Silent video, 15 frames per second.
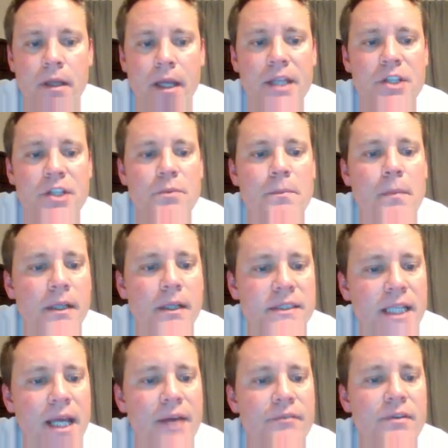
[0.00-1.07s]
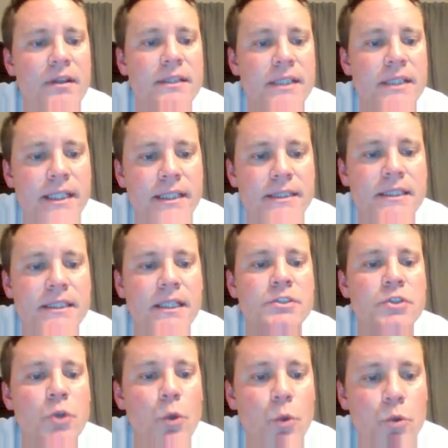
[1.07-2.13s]
And you must have at least a
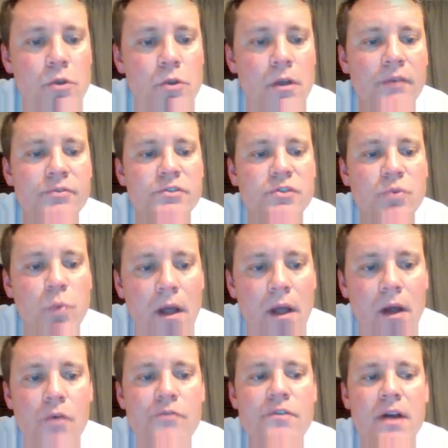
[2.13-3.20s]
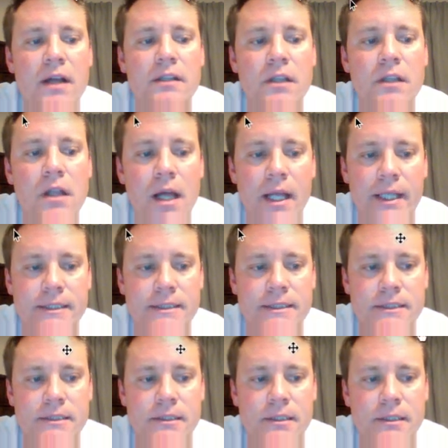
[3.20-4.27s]
total of 12
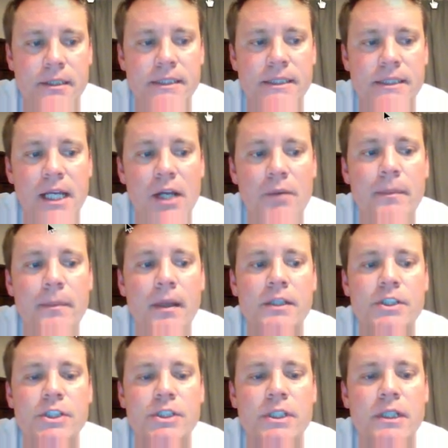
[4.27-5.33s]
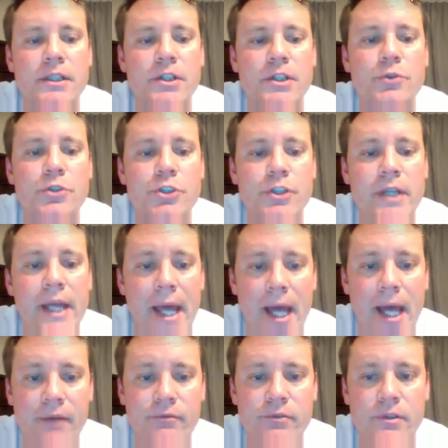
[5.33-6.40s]
lines, is how much you should
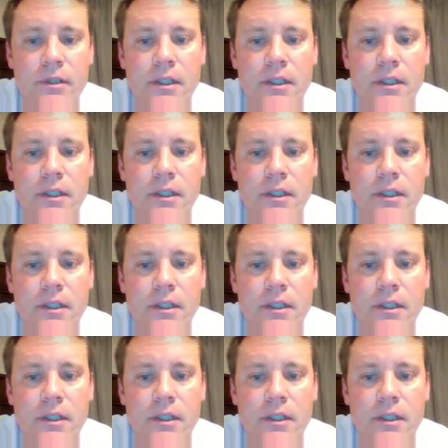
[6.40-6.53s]
have.